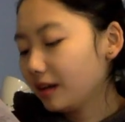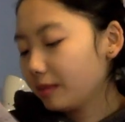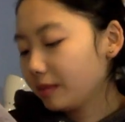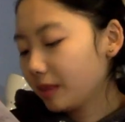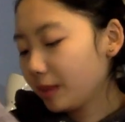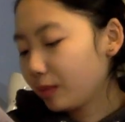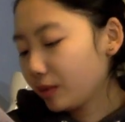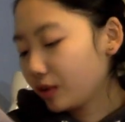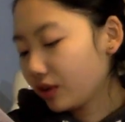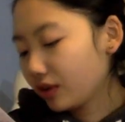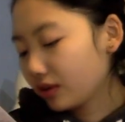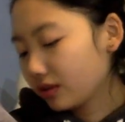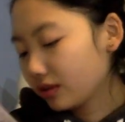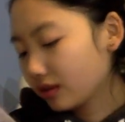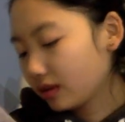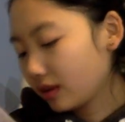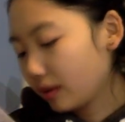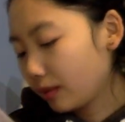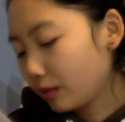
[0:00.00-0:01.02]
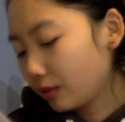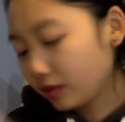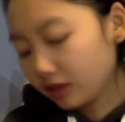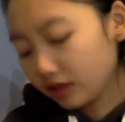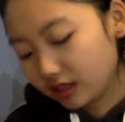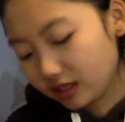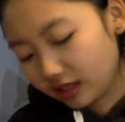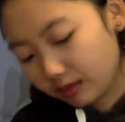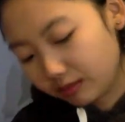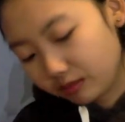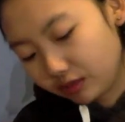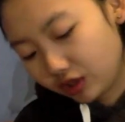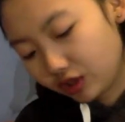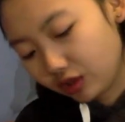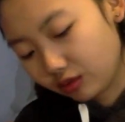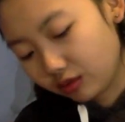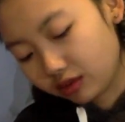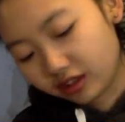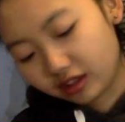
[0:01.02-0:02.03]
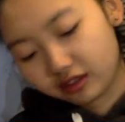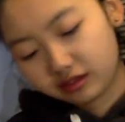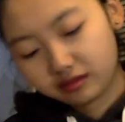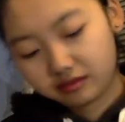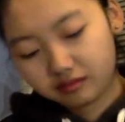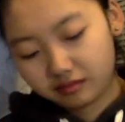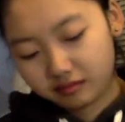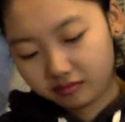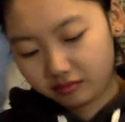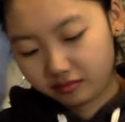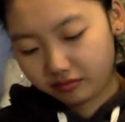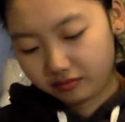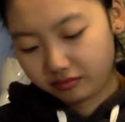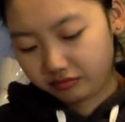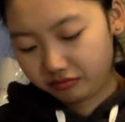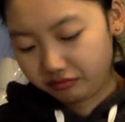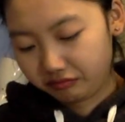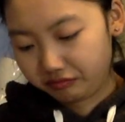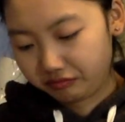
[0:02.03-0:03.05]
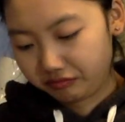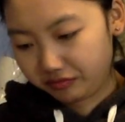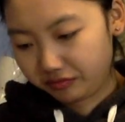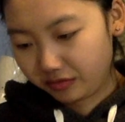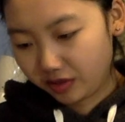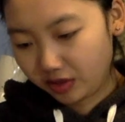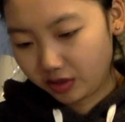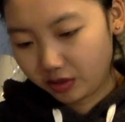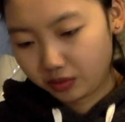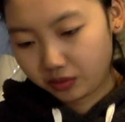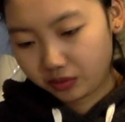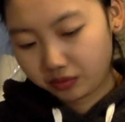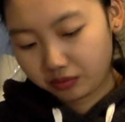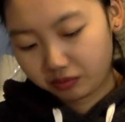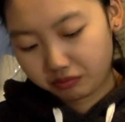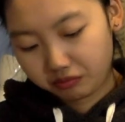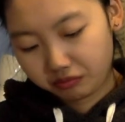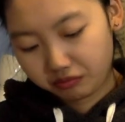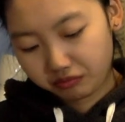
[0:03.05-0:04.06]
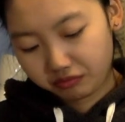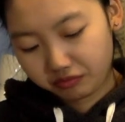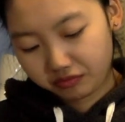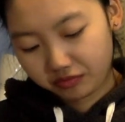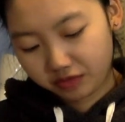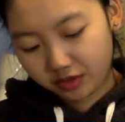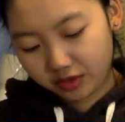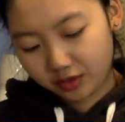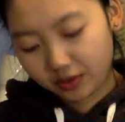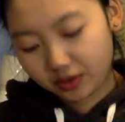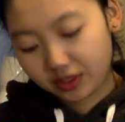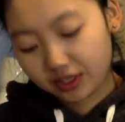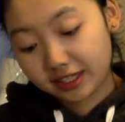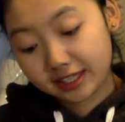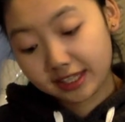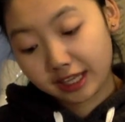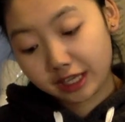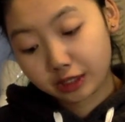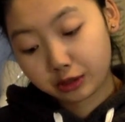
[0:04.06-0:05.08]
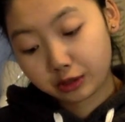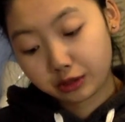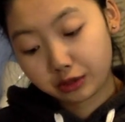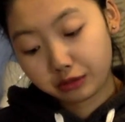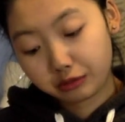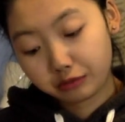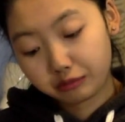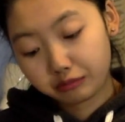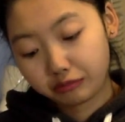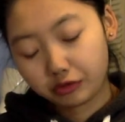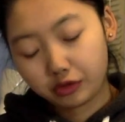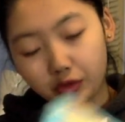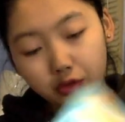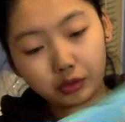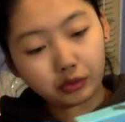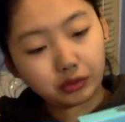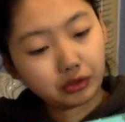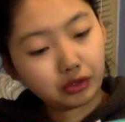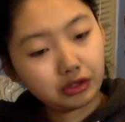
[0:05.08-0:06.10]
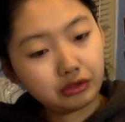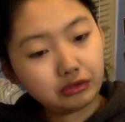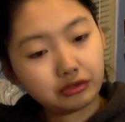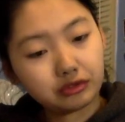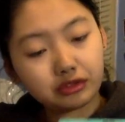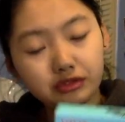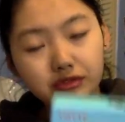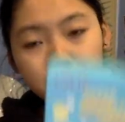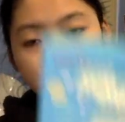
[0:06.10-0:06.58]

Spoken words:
Pepperell double dip yogurt. Would this taste good? Who knows?